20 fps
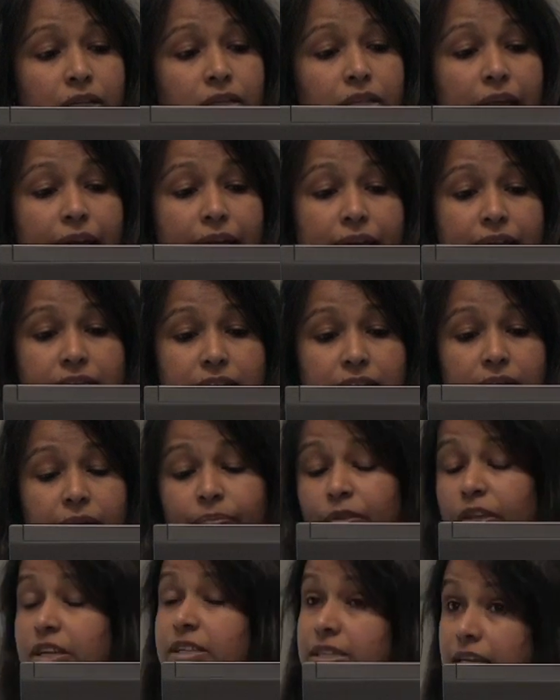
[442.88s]
that
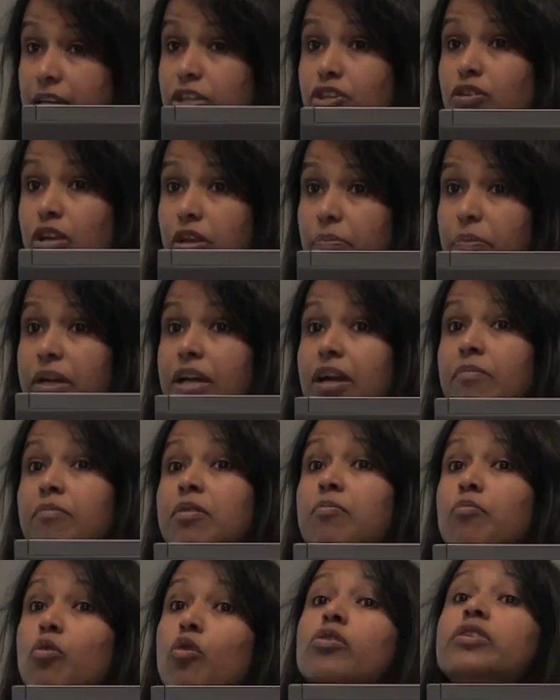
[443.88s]
it's actually
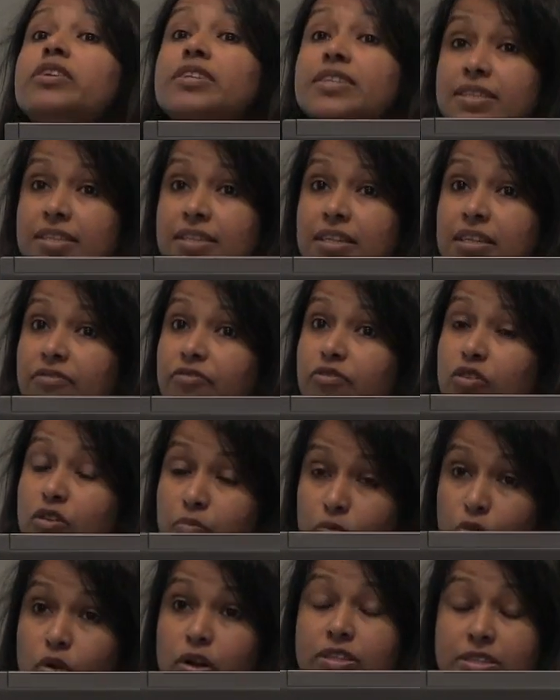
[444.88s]
becoming more distant
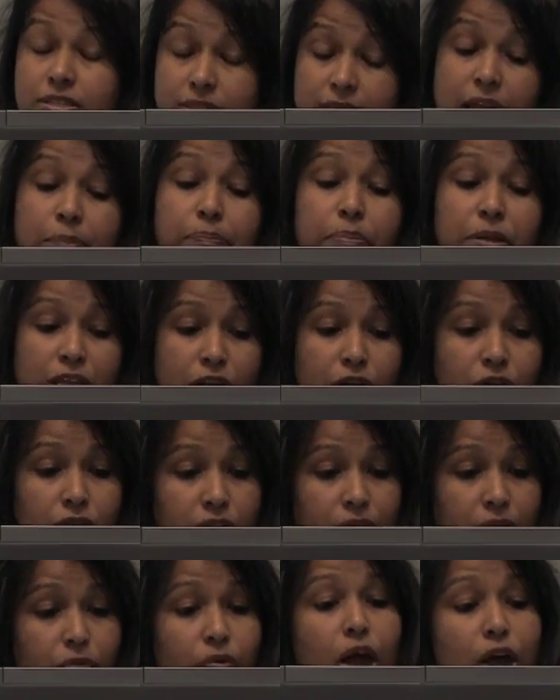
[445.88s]
from what's happening on
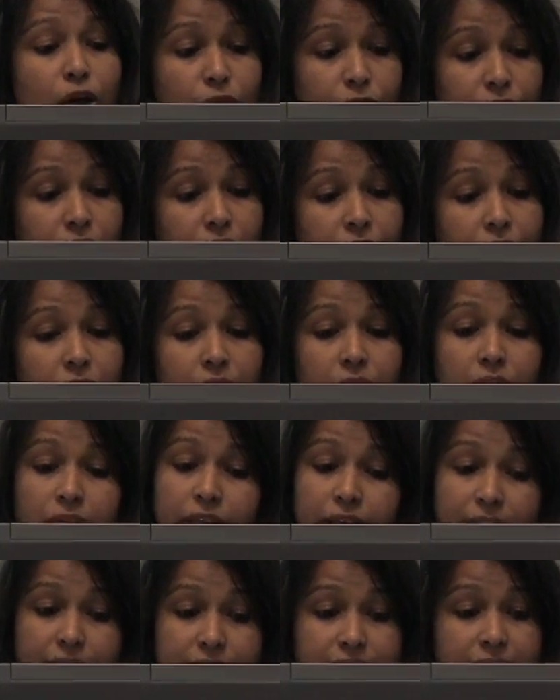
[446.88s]
the ground.
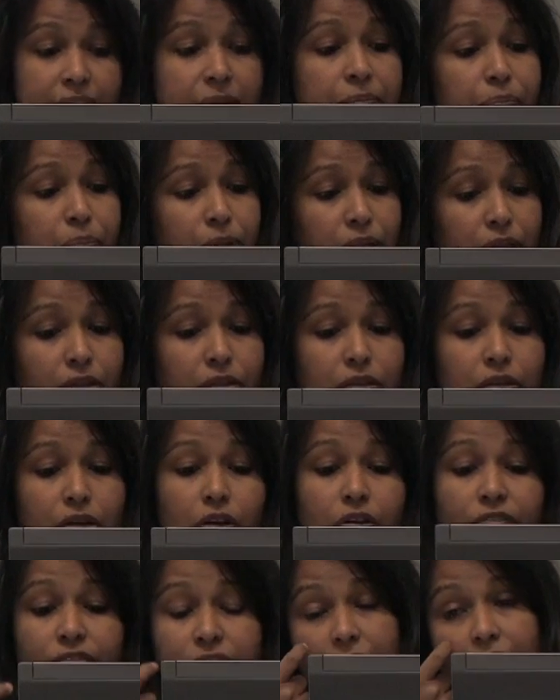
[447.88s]
The example
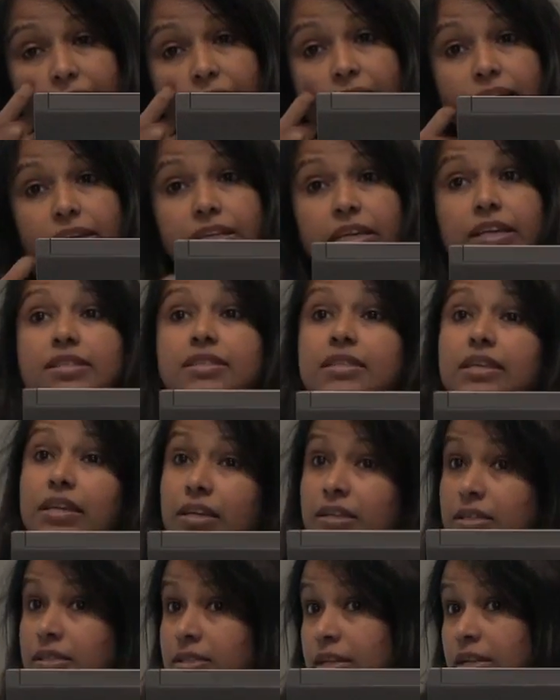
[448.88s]
of that
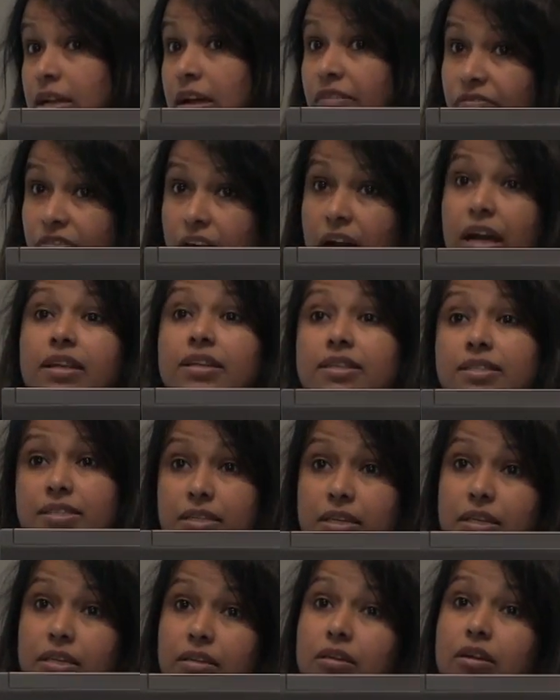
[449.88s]
is in
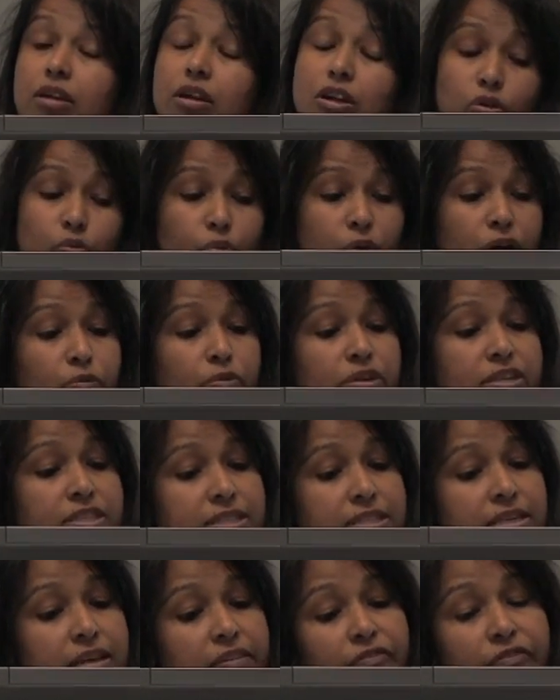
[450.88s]
Afghanistan, where we
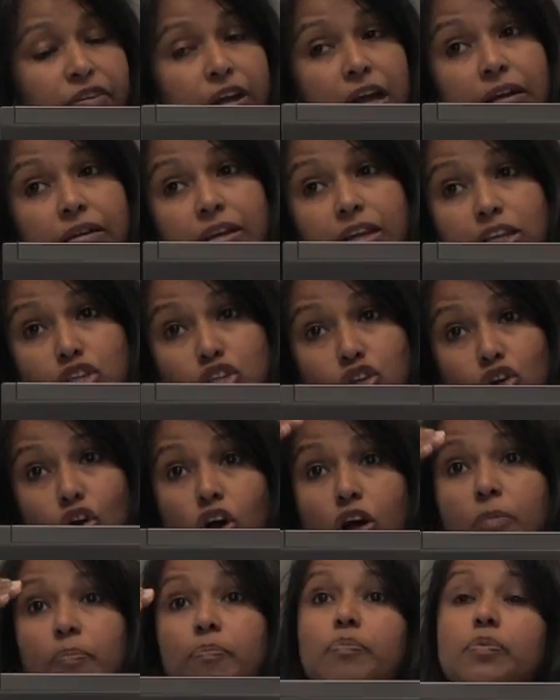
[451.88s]
see a very
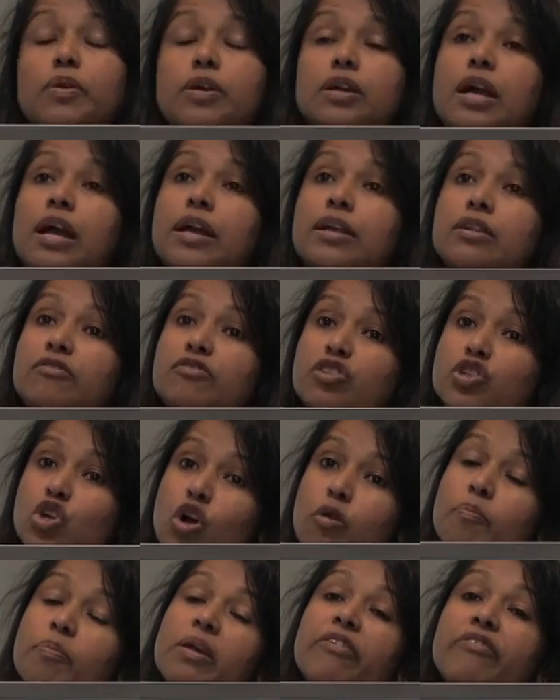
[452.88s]

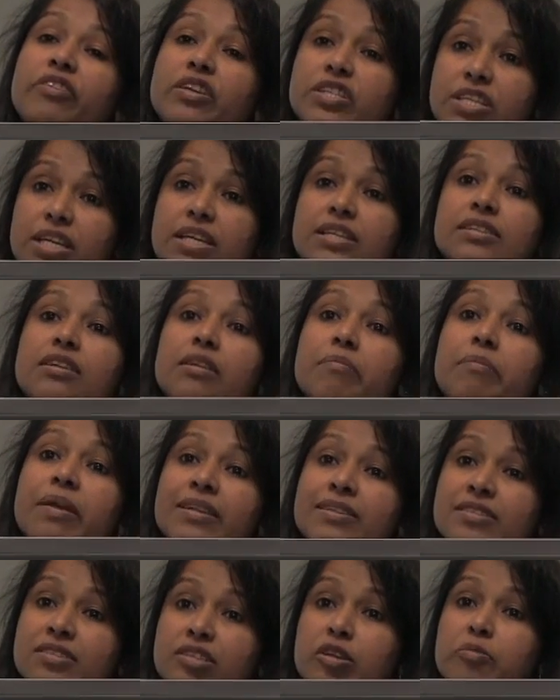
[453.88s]
top-heavy gender
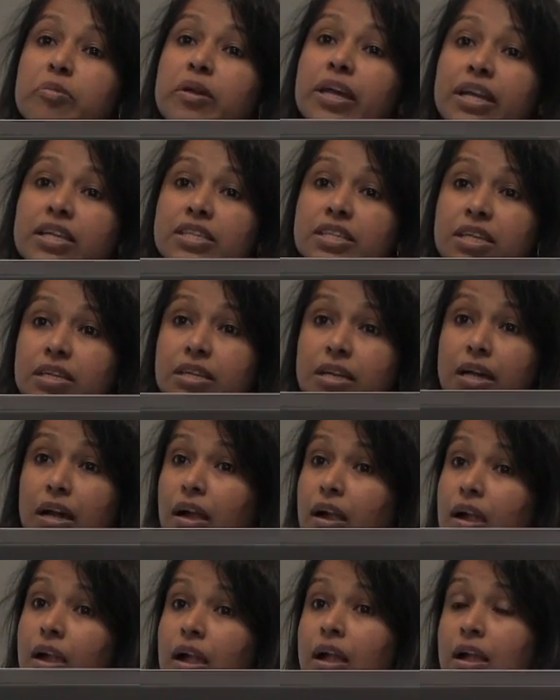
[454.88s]
mainstreaming
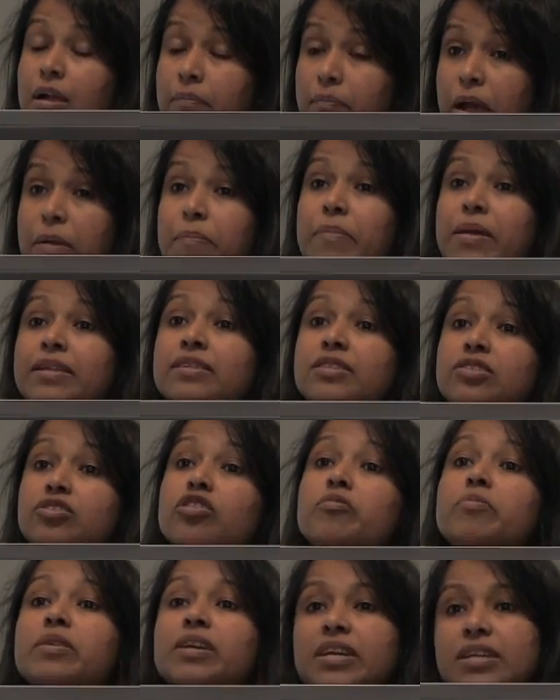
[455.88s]
agenda. By
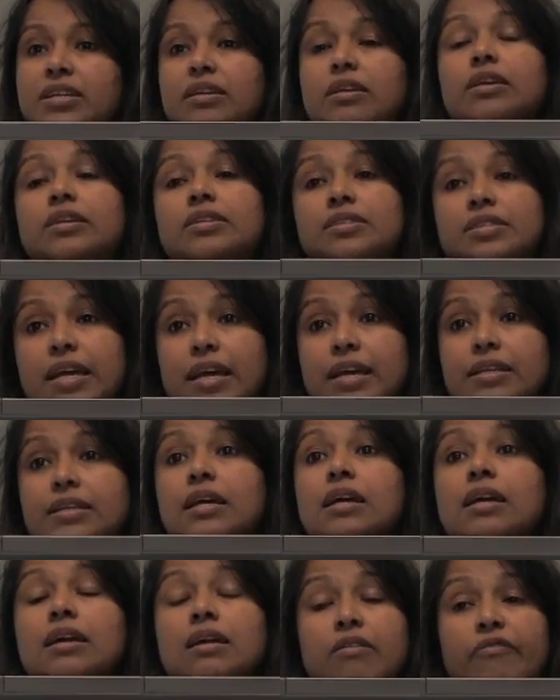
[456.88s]
mainstreaming is
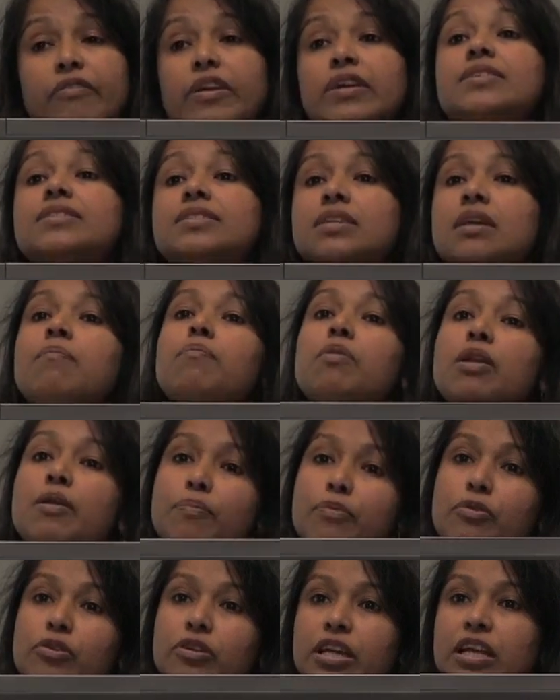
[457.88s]
that, very simply
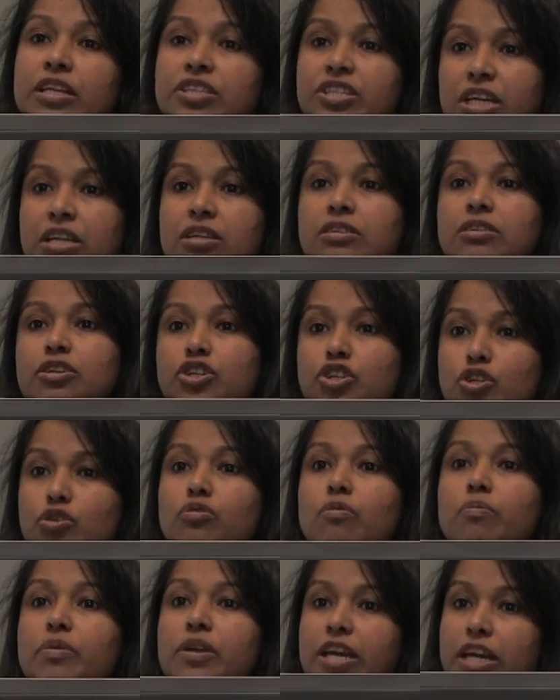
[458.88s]
put, that gender
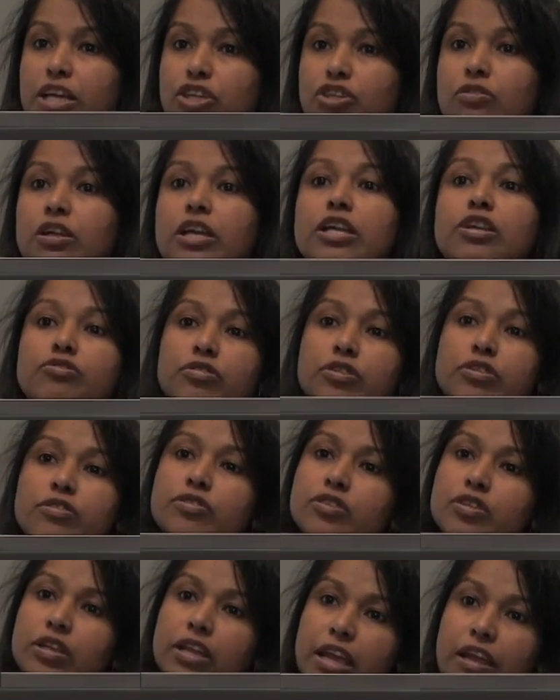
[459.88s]
should be actually
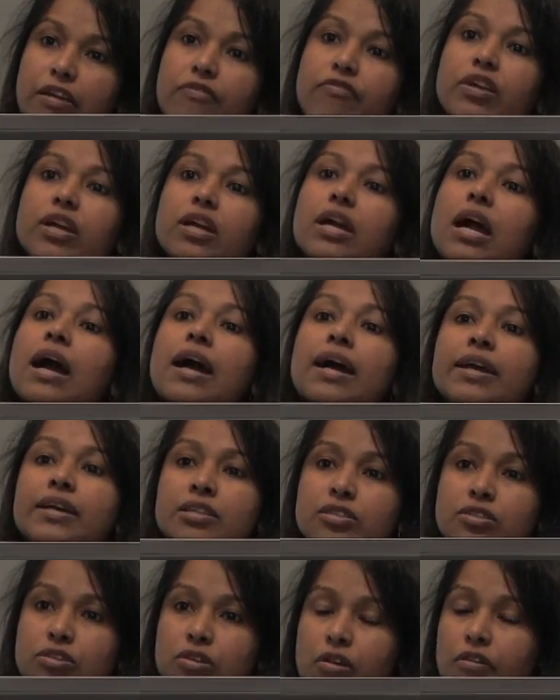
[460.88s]
introduced in every
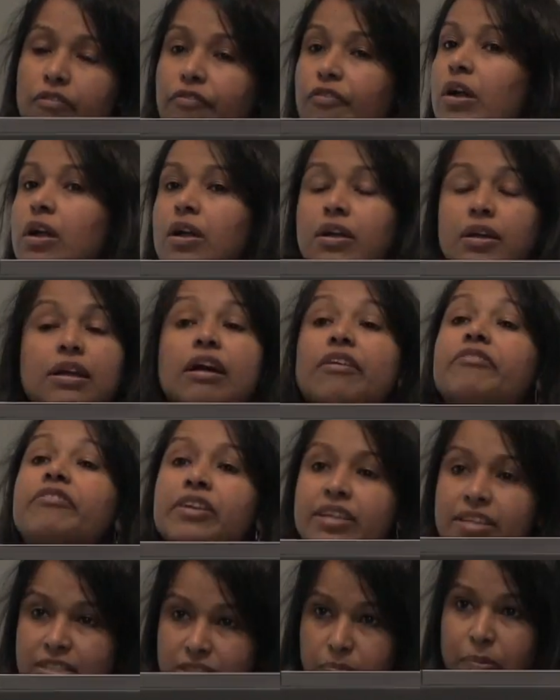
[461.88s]
kinds of
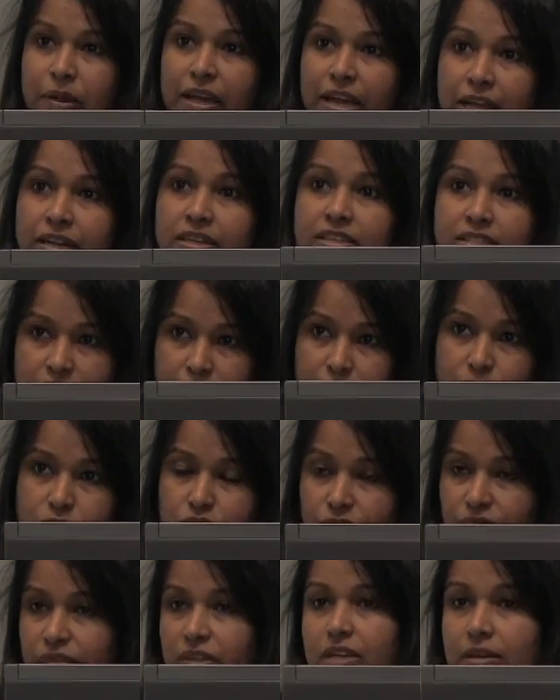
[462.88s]
governance mechanisms
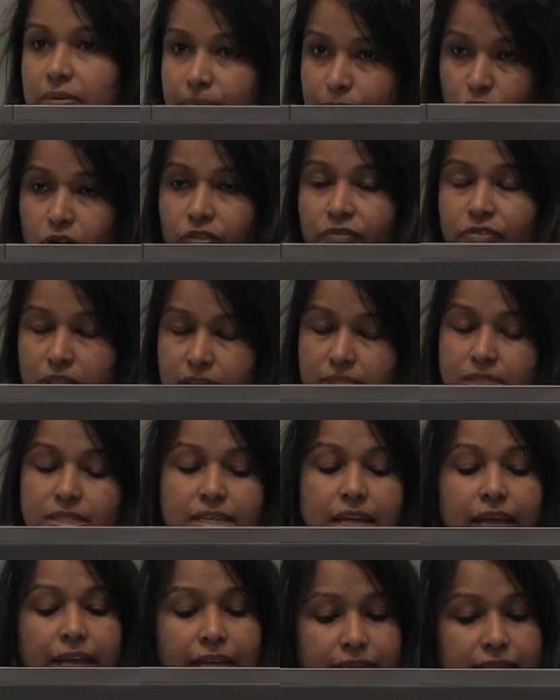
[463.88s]
of the
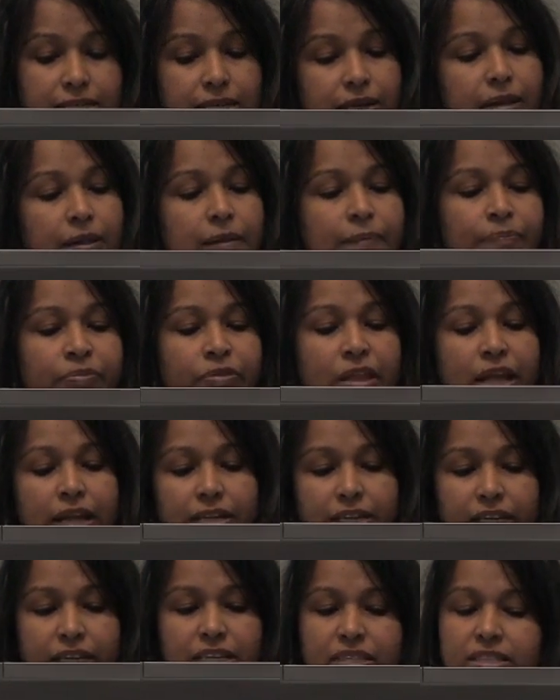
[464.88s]
state, that
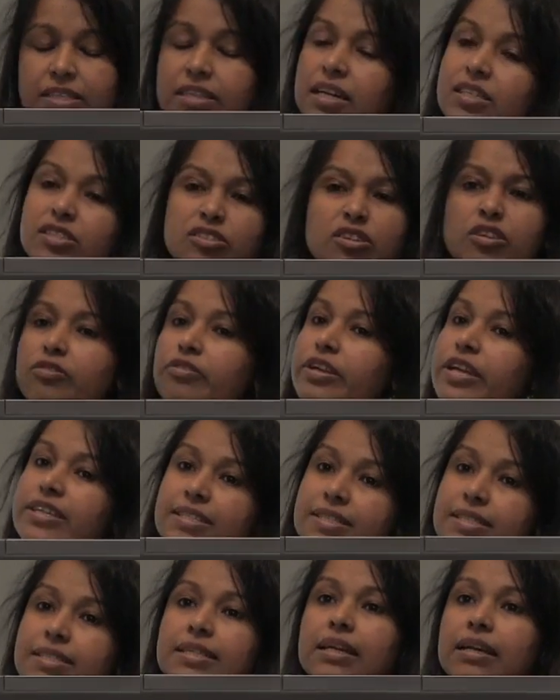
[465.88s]
it does not
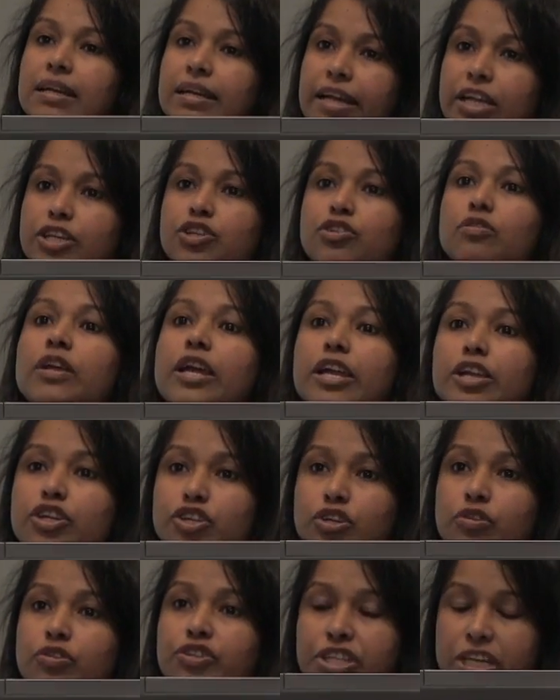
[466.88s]
necessarily actually
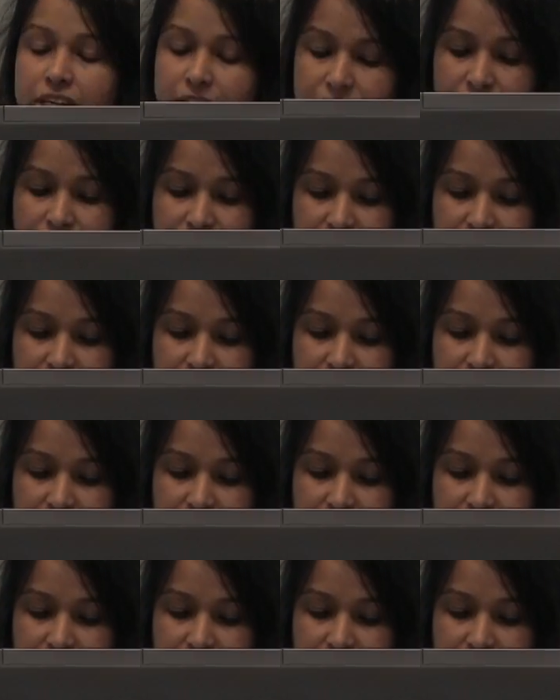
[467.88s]
ensure gender